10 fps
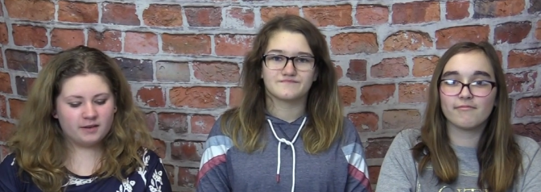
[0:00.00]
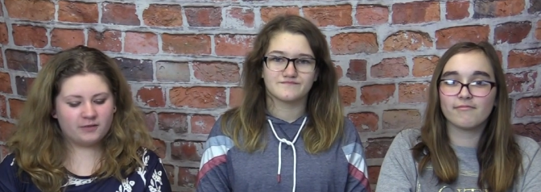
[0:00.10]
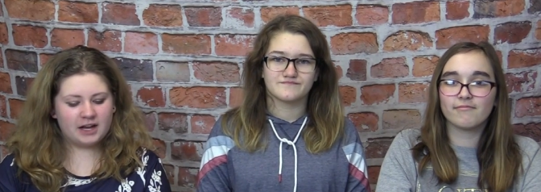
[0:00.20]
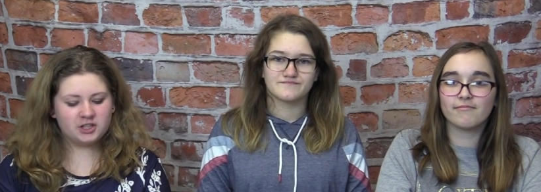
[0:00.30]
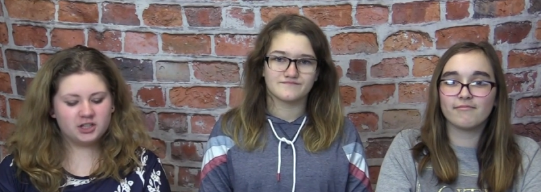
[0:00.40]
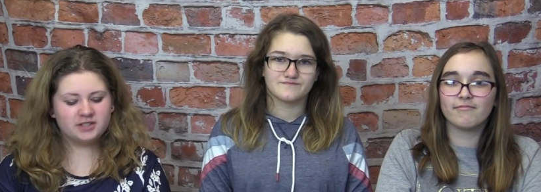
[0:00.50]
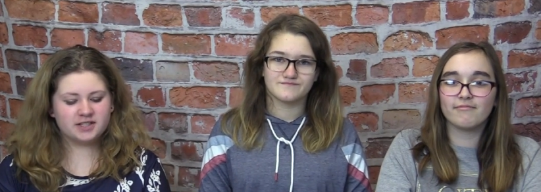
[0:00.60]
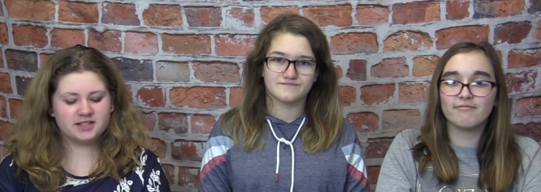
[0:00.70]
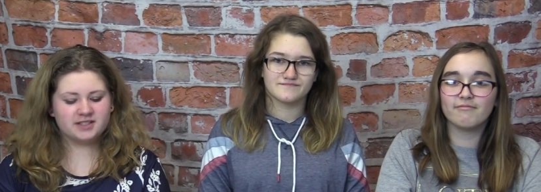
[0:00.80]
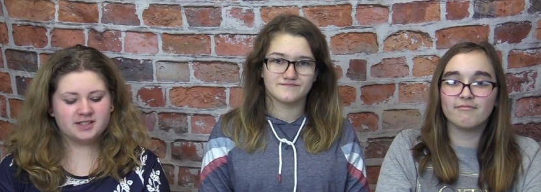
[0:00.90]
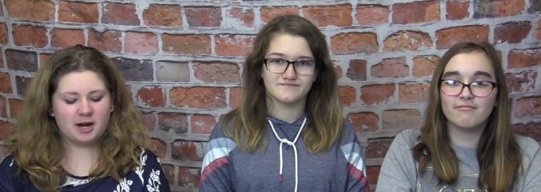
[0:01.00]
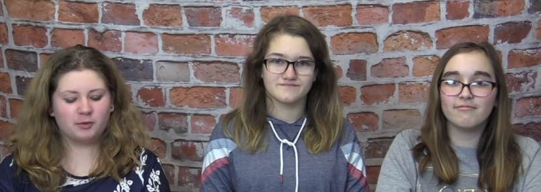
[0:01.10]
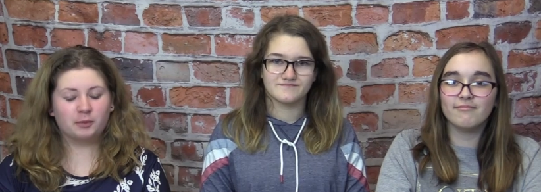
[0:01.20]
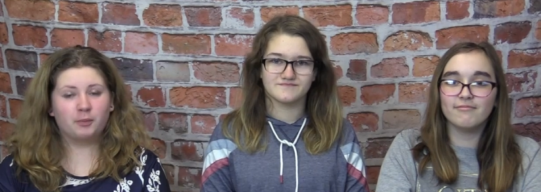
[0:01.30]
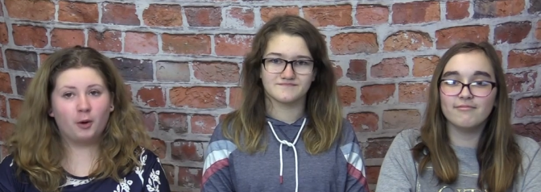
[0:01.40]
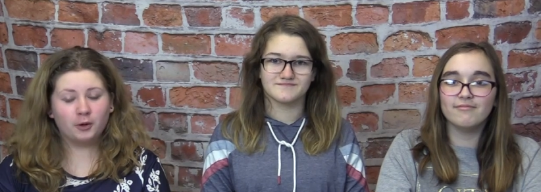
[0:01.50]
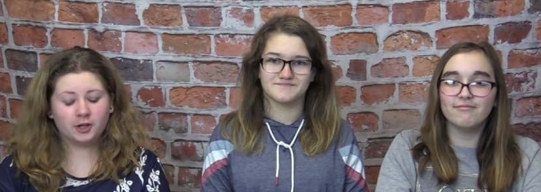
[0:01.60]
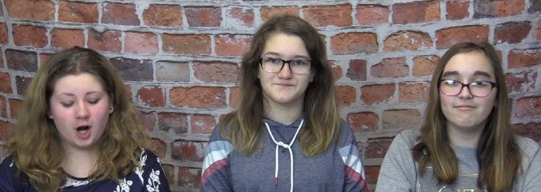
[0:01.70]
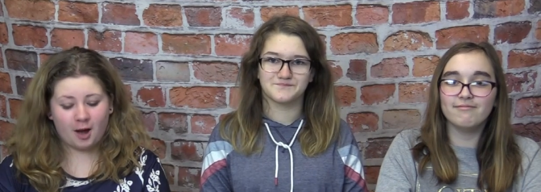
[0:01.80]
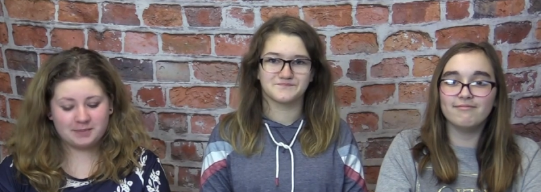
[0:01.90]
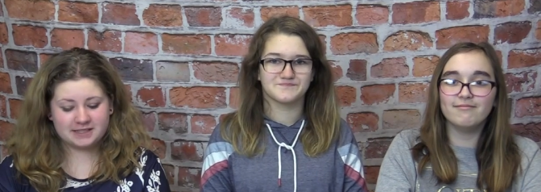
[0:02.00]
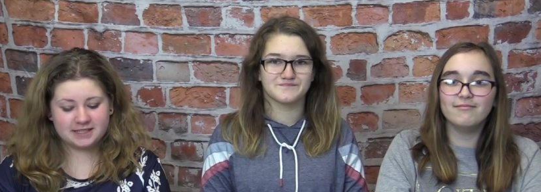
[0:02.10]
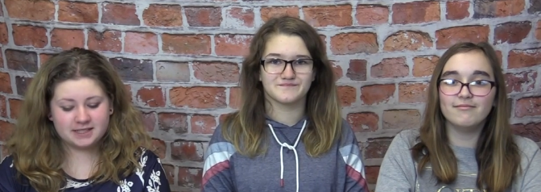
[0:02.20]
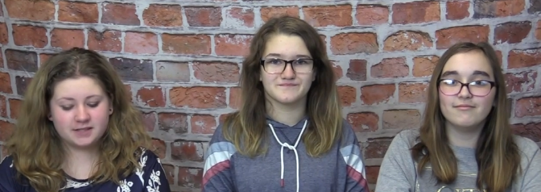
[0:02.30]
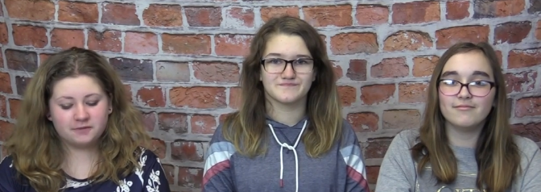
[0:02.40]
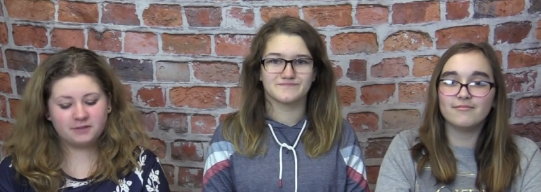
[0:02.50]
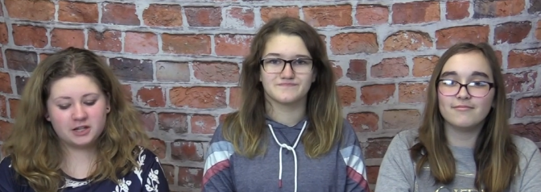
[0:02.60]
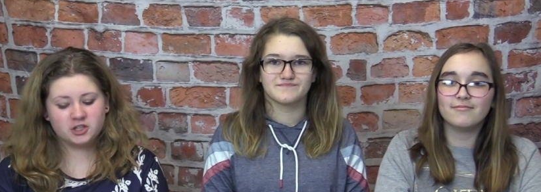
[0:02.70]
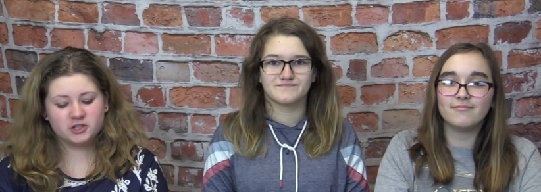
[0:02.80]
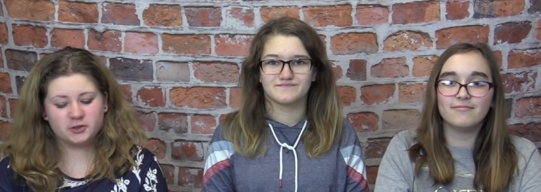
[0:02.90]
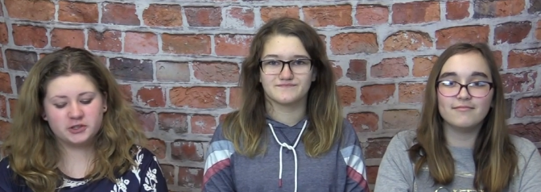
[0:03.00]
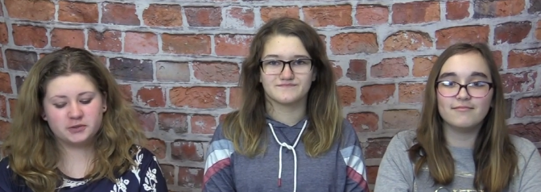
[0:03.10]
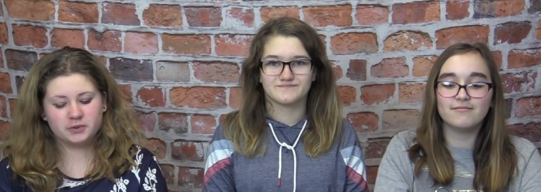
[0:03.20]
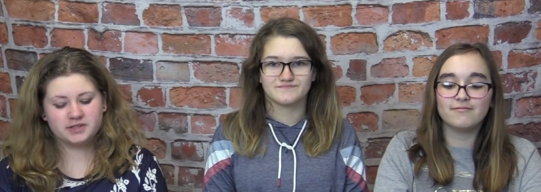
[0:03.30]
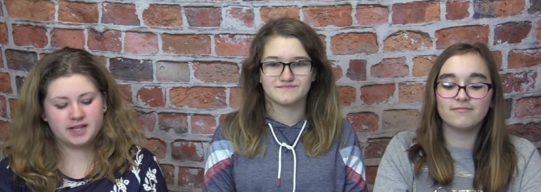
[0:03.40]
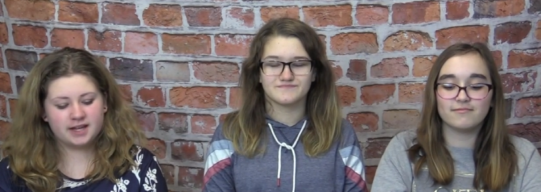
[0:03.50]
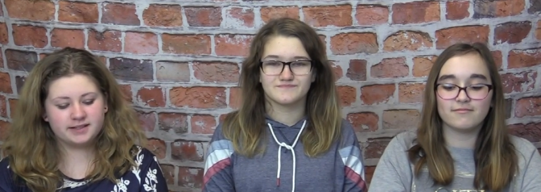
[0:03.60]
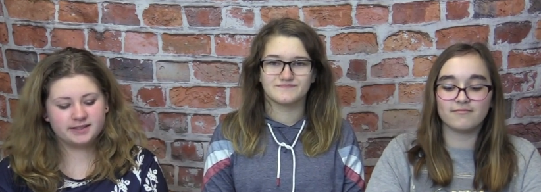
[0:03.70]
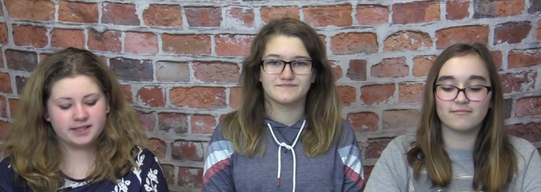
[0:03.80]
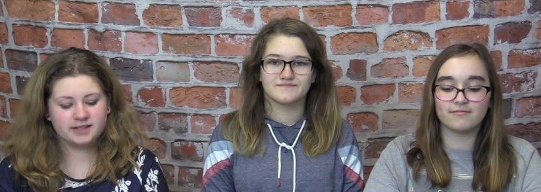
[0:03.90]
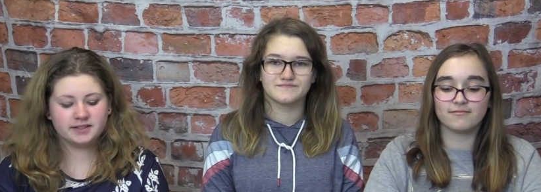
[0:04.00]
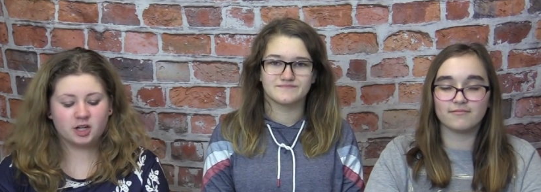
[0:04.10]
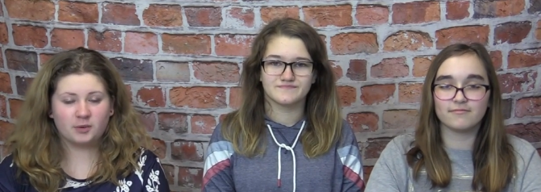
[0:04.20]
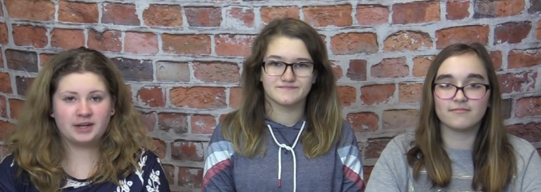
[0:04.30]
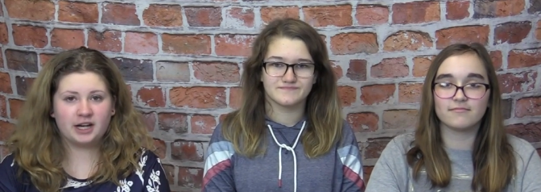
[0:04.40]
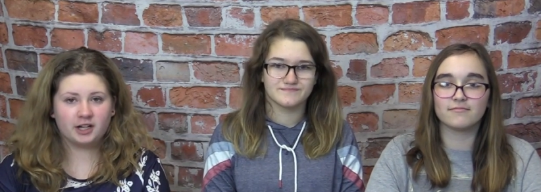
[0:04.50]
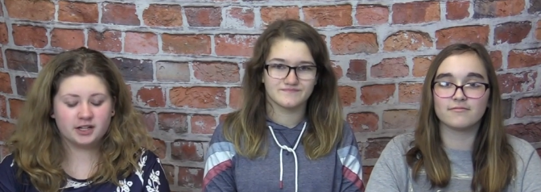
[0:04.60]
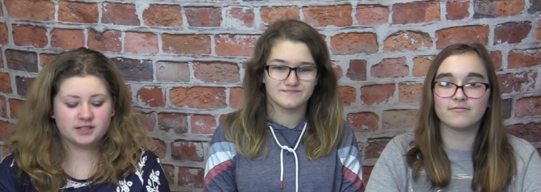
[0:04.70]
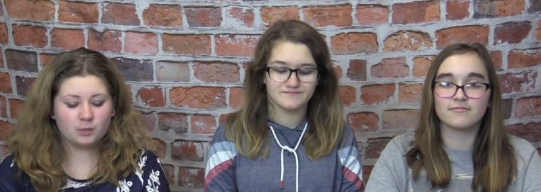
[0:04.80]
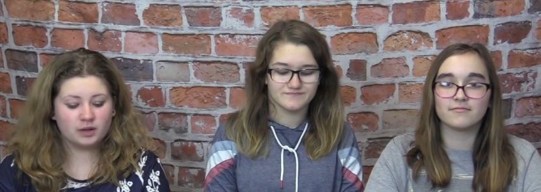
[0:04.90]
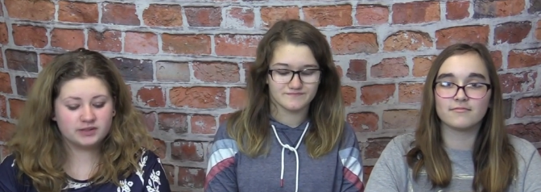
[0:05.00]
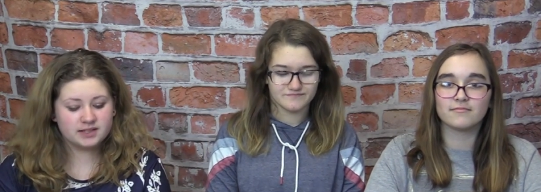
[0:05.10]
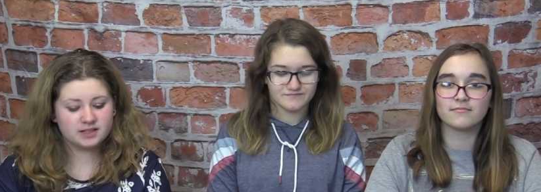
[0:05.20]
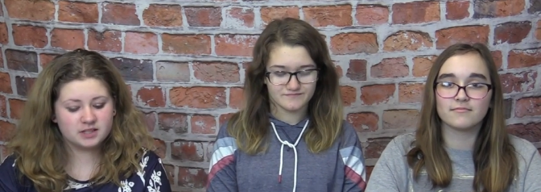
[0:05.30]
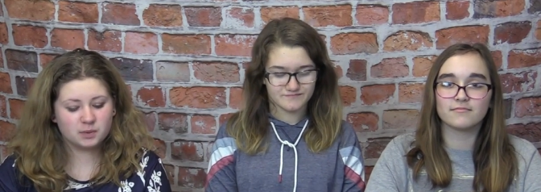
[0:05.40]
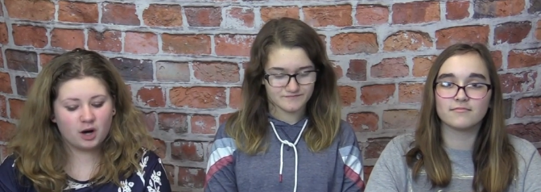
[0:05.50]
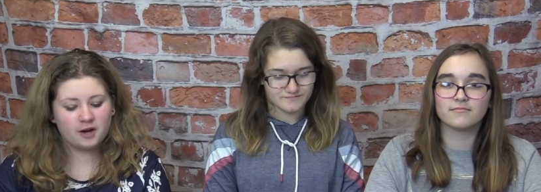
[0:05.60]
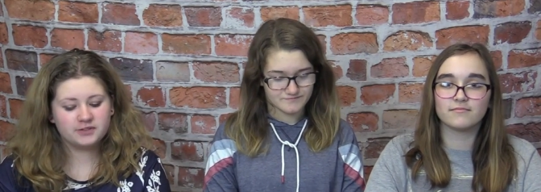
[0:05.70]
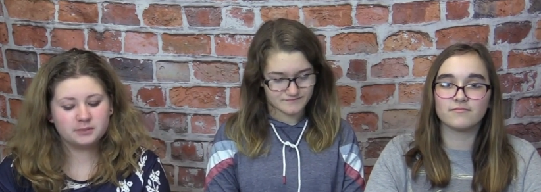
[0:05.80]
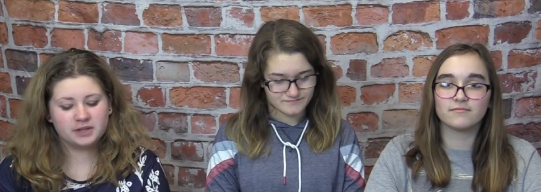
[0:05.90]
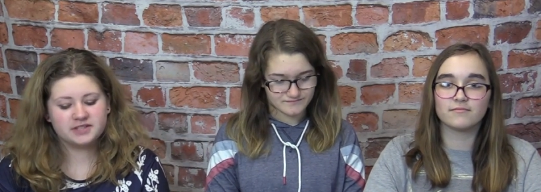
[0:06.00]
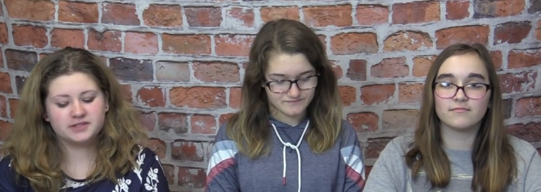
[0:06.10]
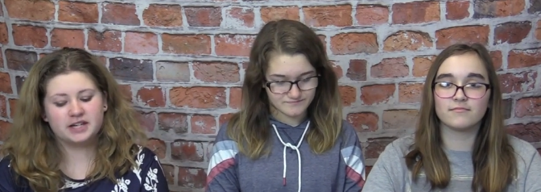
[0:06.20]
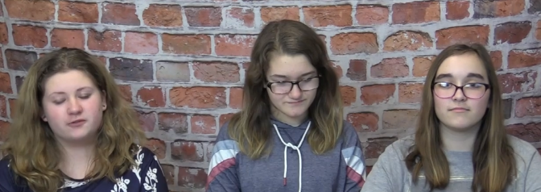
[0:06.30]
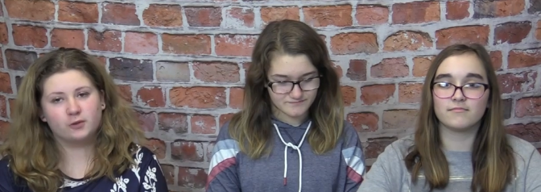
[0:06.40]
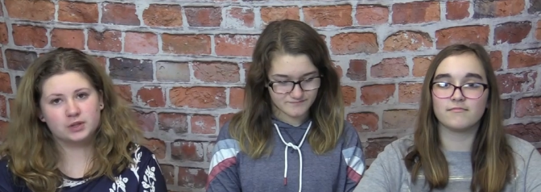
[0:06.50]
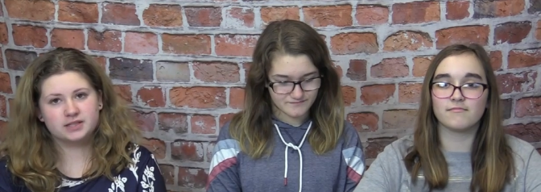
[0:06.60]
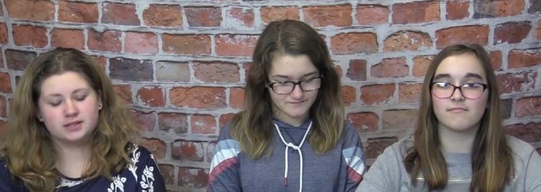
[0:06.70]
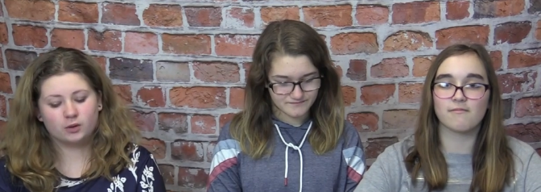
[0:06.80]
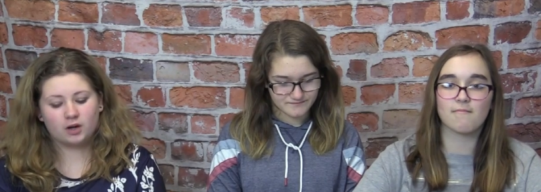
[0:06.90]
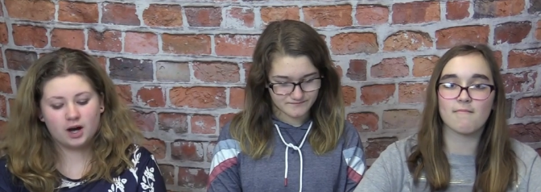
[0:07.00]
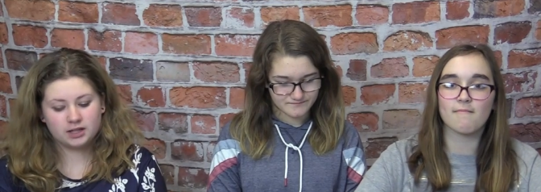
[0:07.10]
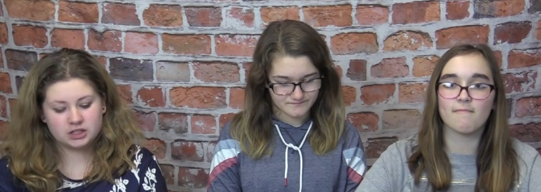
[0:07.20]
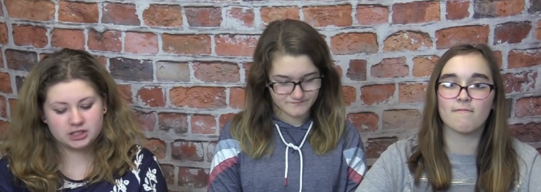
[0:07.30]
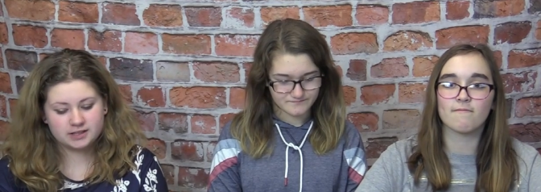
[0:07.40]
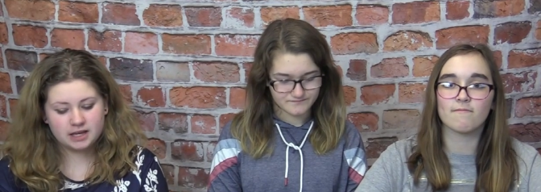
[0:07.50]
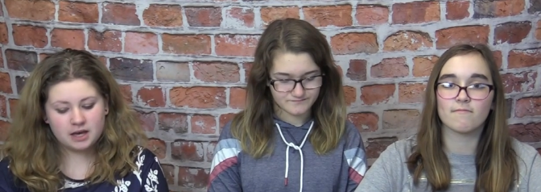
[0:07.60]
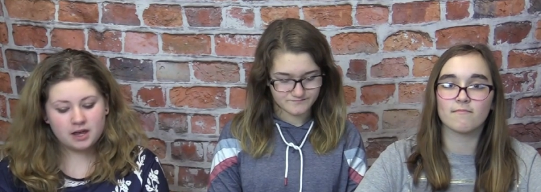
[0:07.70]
Speaker 1: Fleischer and Disney's style were polar opposites. Fleischer's stories were set in cities and urban areas, while Disney's were often places like forests or cottages.